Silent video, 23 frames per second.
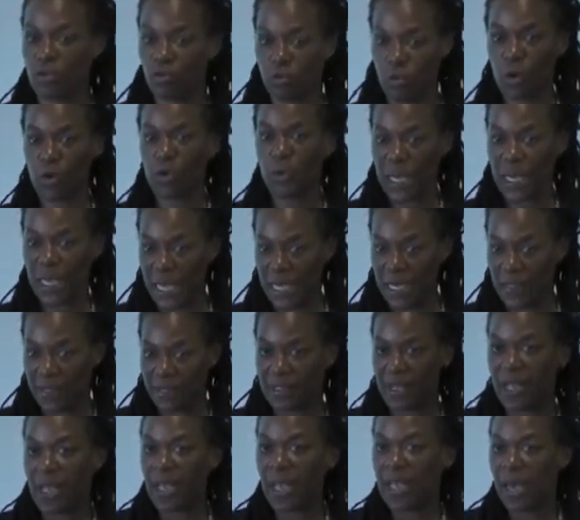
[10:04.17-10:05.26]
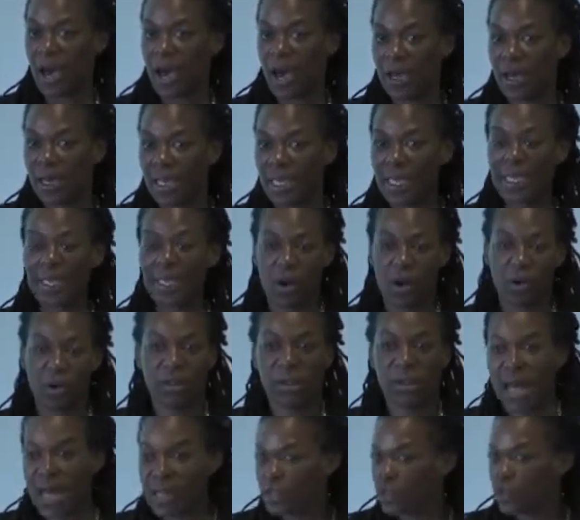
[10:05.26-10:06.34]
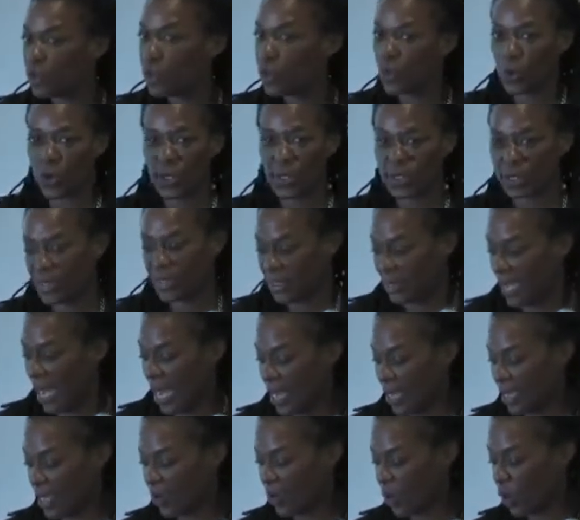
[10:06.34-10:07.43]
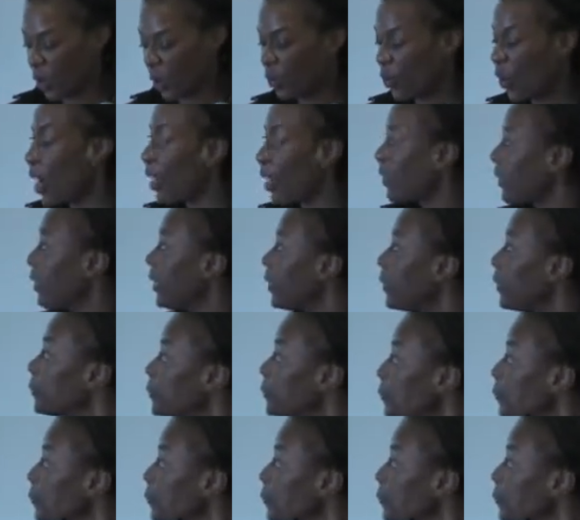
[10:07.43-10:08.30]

group is uh, in our classroom or in society more broadly.